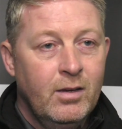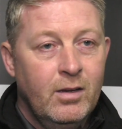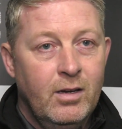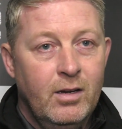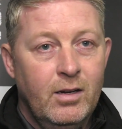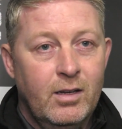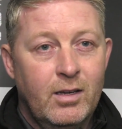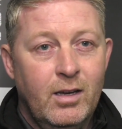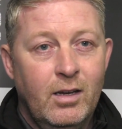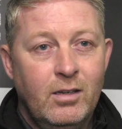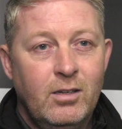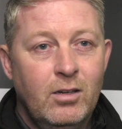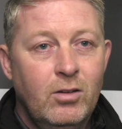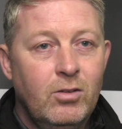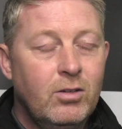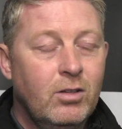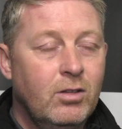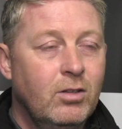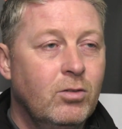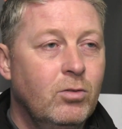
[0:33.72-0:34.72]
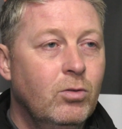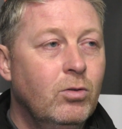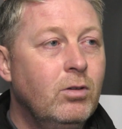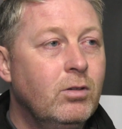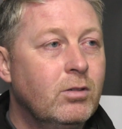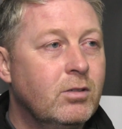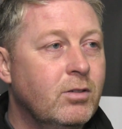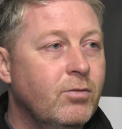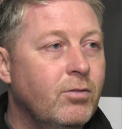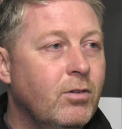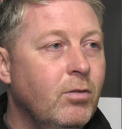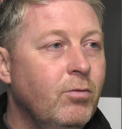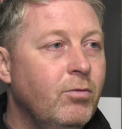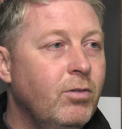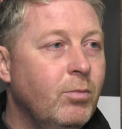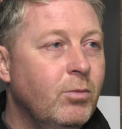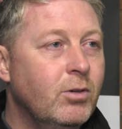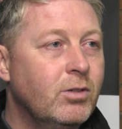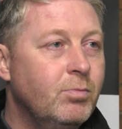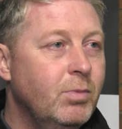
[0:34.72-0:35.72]
And again, you look at the goals, they've come
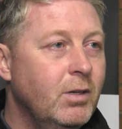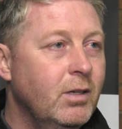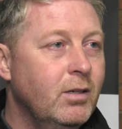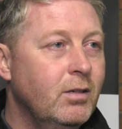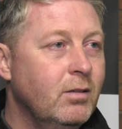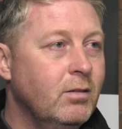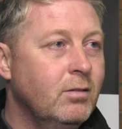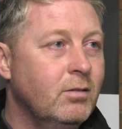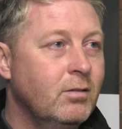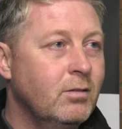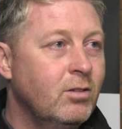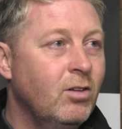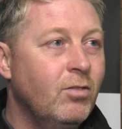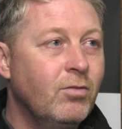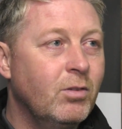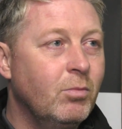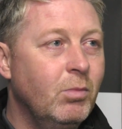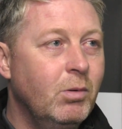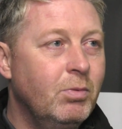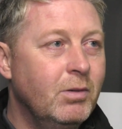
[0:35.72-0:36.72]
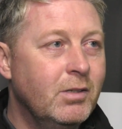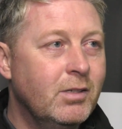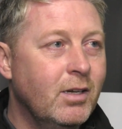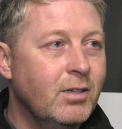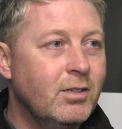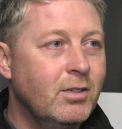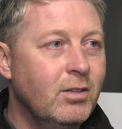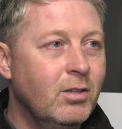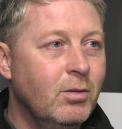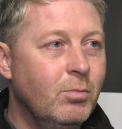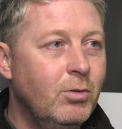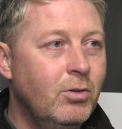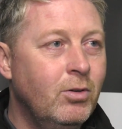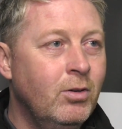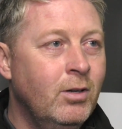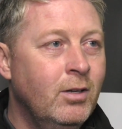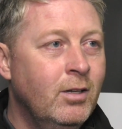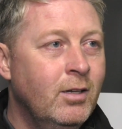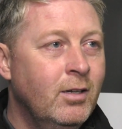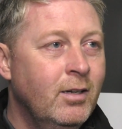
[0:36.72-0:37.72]
from us being in comfortable possession of the ball,